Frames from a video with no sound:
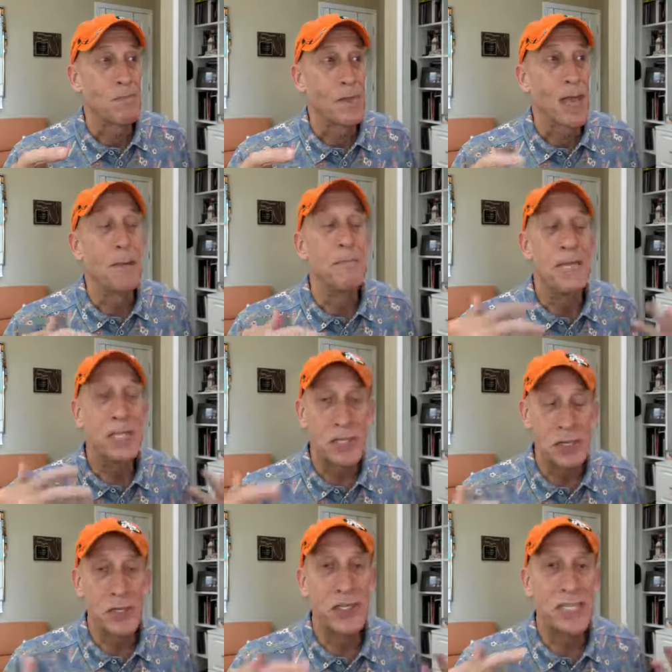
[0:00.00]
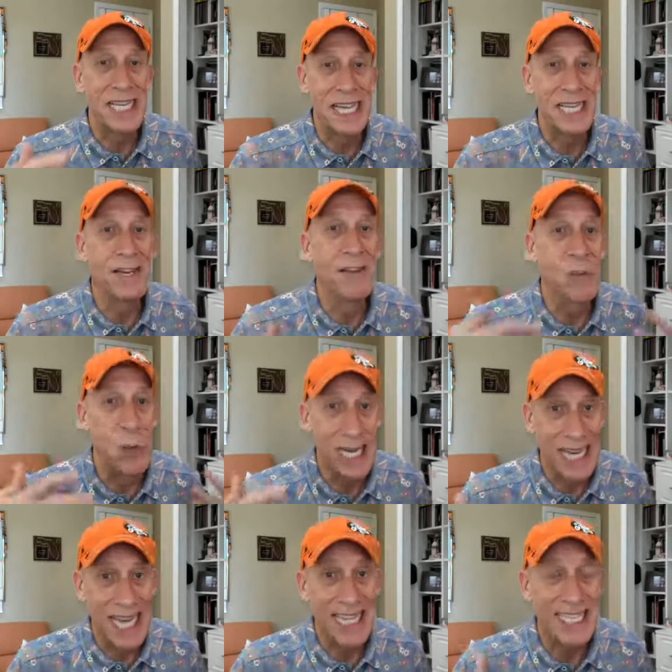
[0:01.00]
a misunderstanding of what
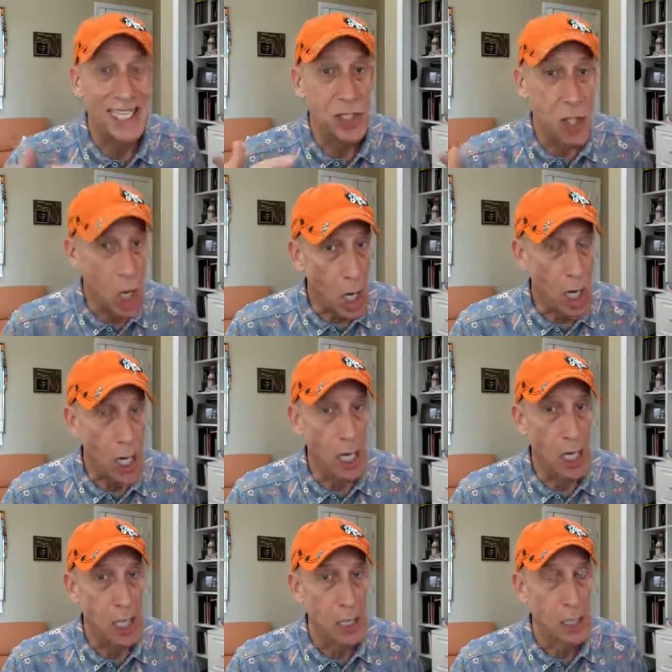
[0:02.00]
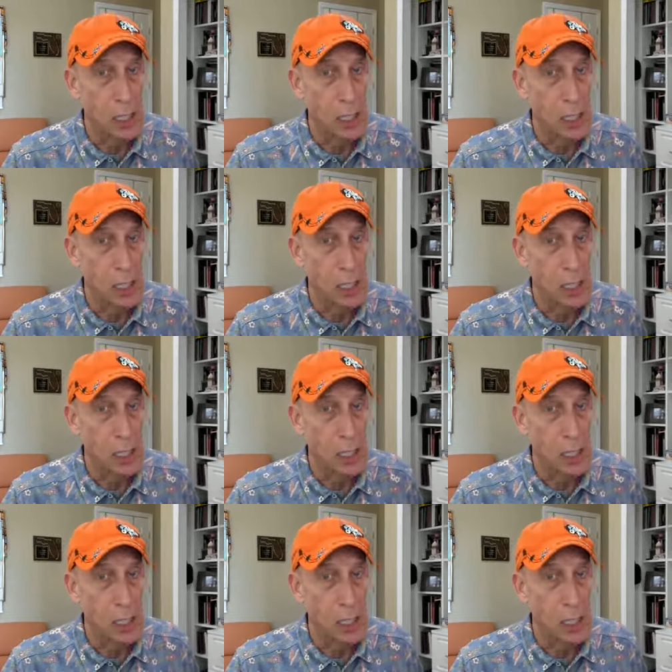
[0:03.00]
lessons are,